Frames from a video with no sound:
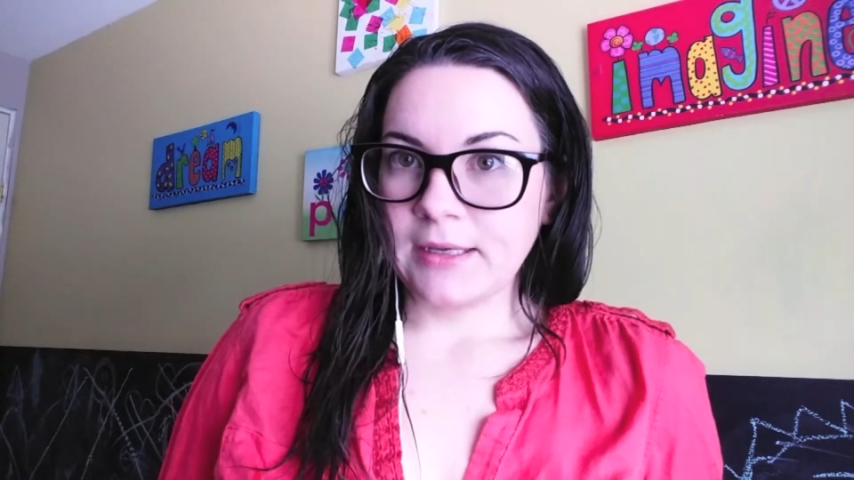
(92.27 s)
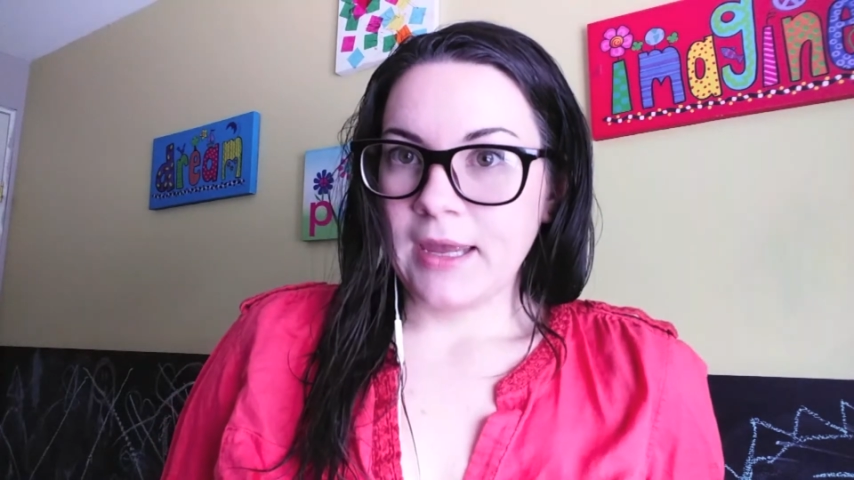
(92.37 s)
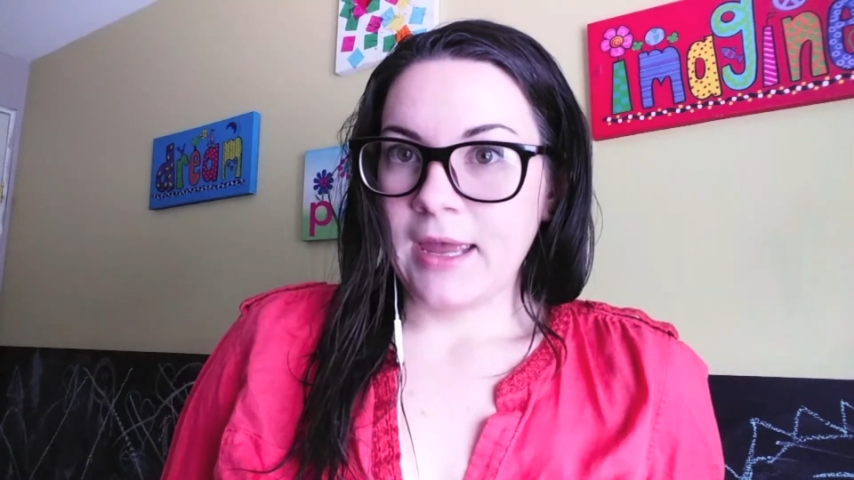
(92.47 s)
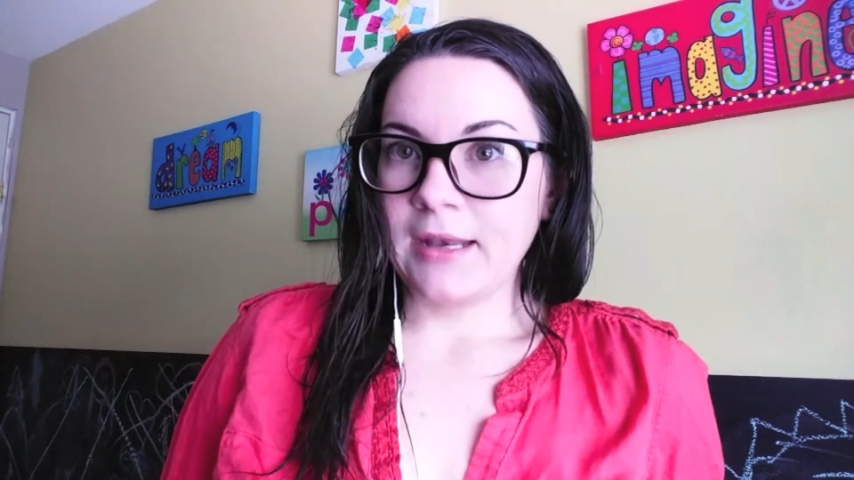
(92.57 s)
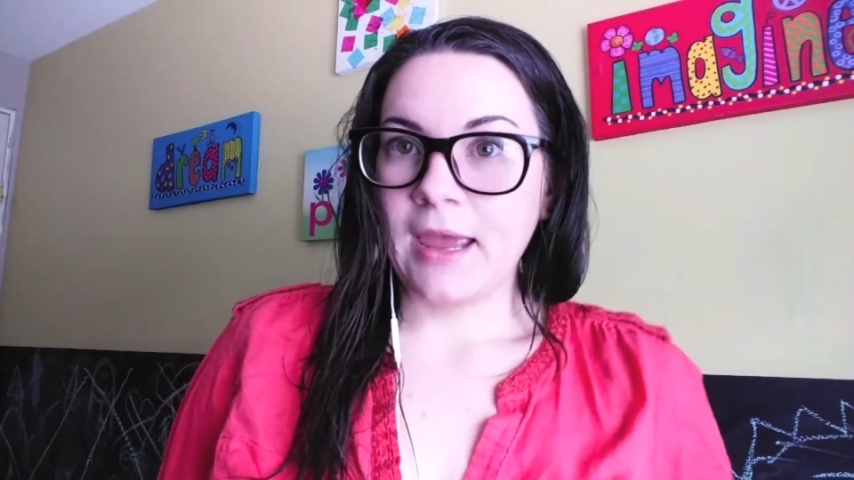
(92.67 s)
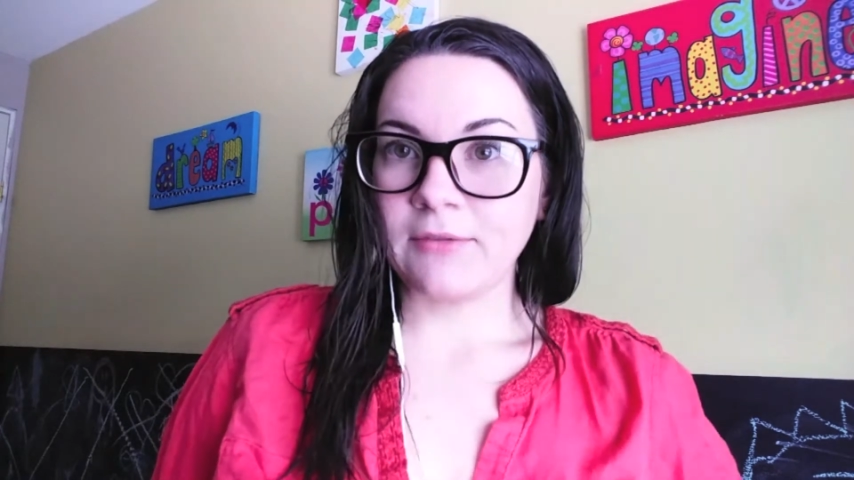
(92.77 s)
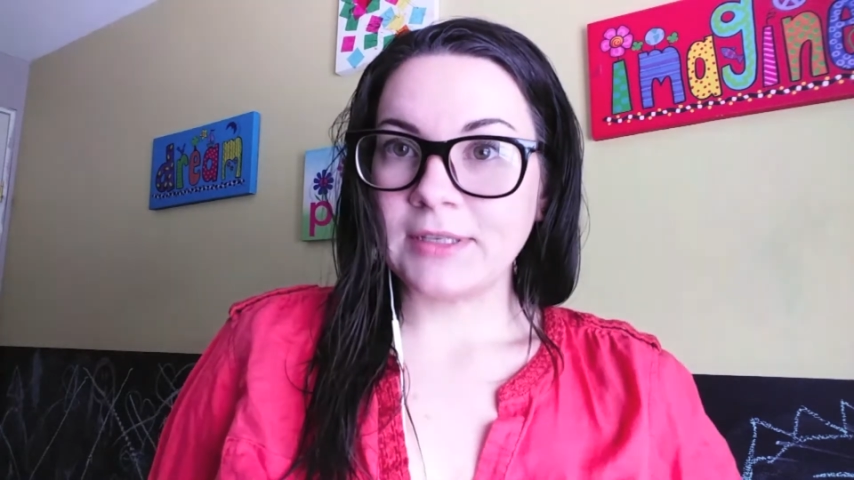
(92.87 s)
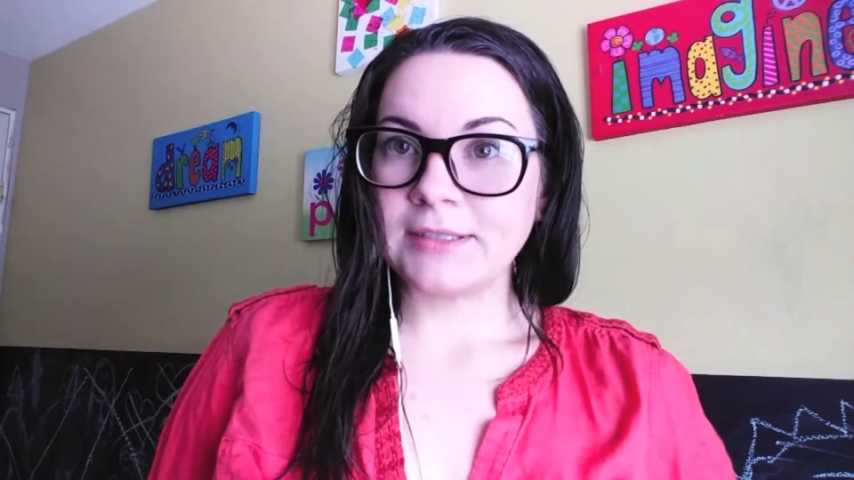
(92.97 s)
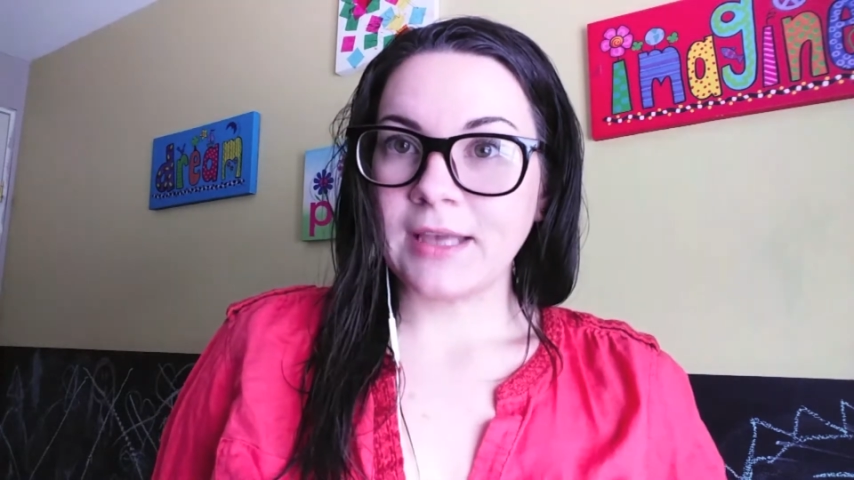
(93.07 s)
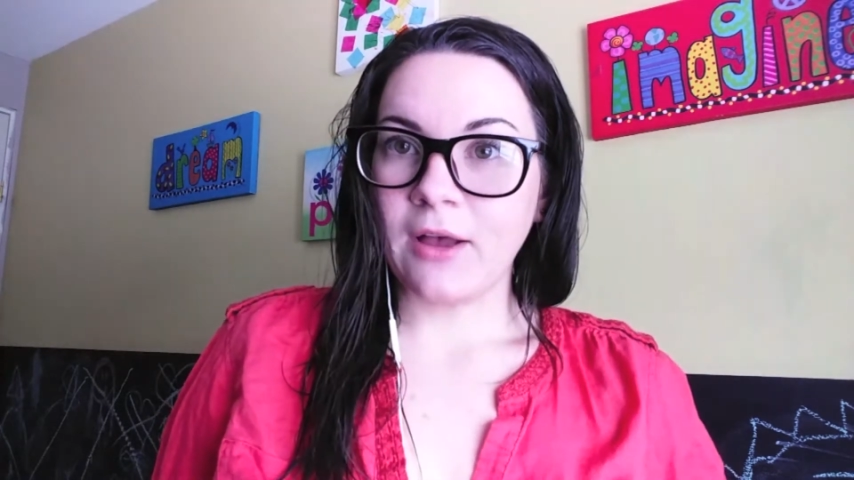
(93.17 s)
and every
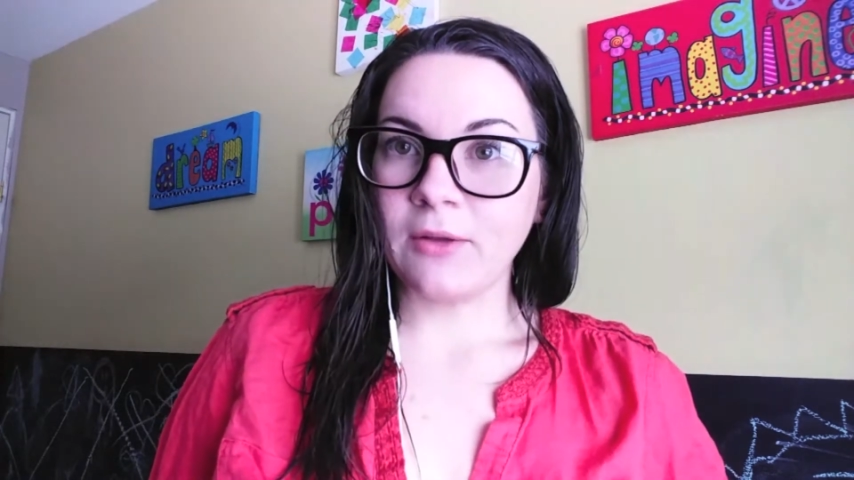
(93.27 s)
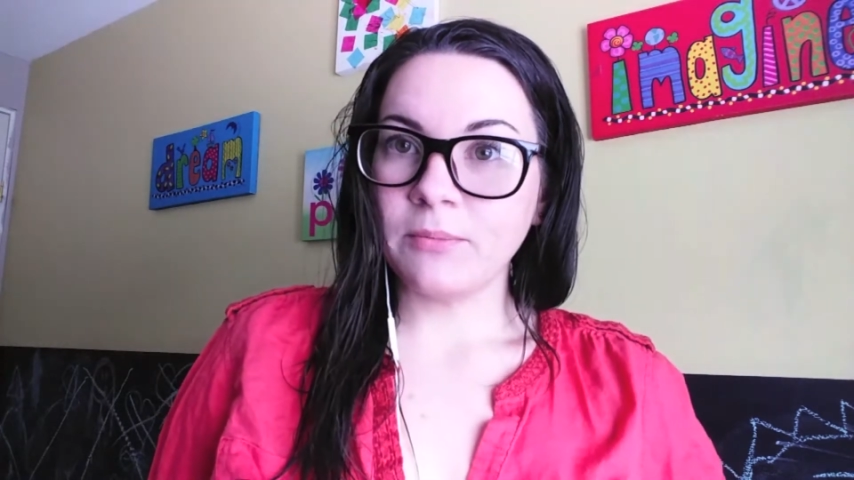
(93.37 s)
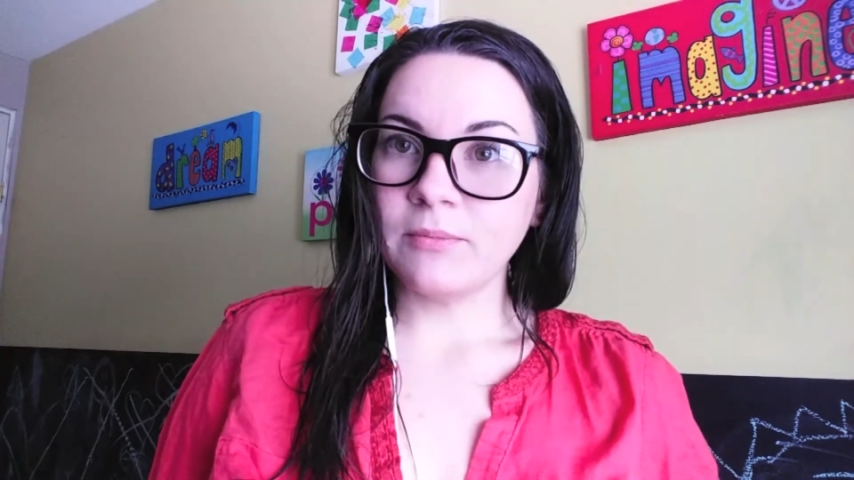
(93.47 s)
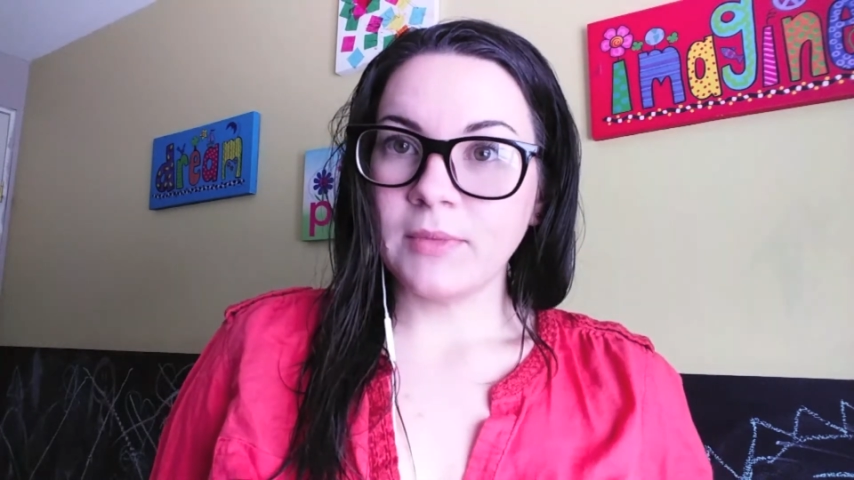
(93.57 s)
cell